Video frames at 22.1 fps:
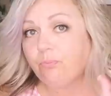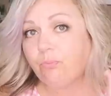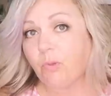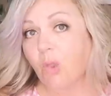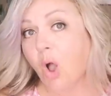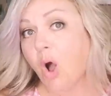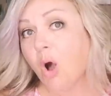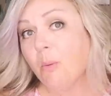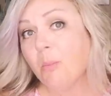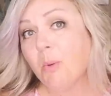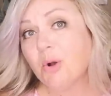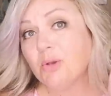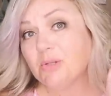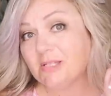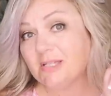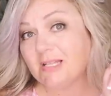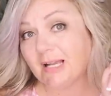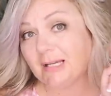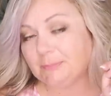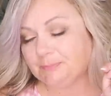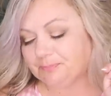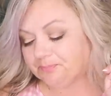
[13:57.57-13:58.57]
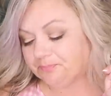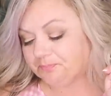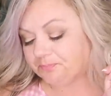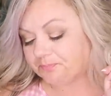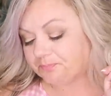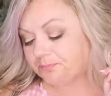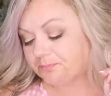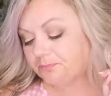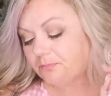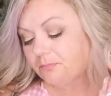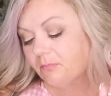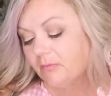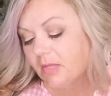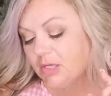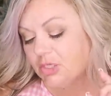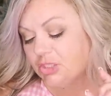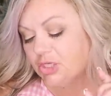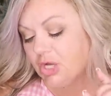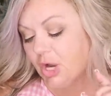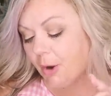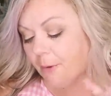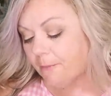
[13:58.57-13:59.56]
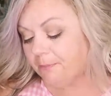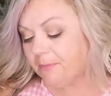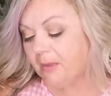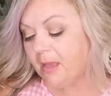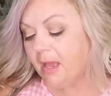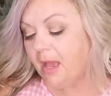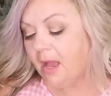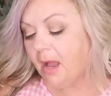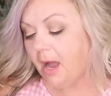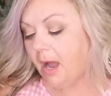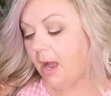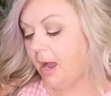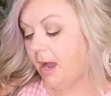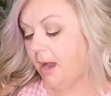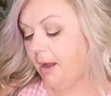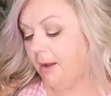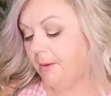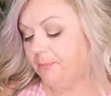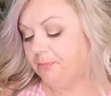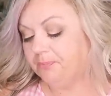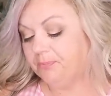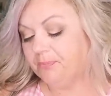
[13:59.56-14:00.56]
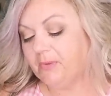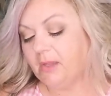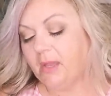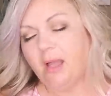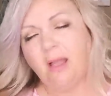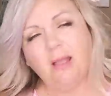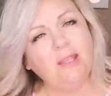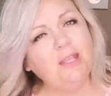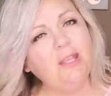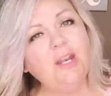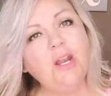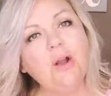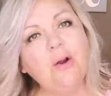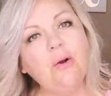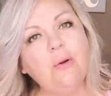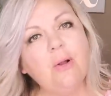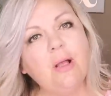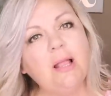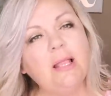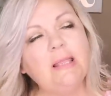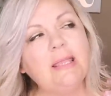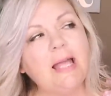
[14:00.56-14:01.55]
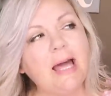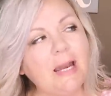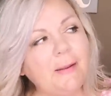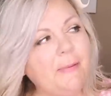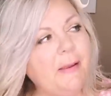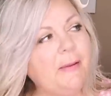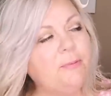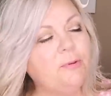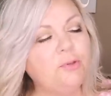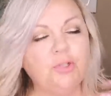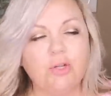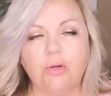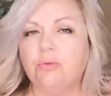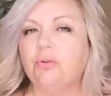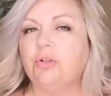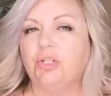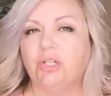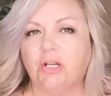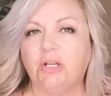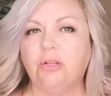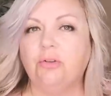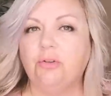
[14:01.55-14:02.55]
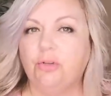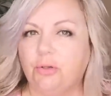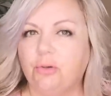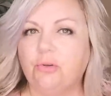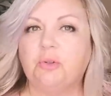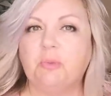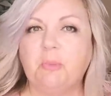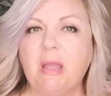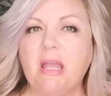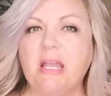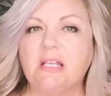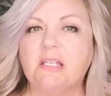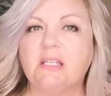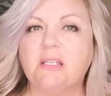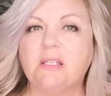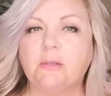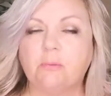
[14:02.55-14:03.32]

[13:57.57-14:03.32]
Almost done. So, you know, a lot of people don't share their toothpaste.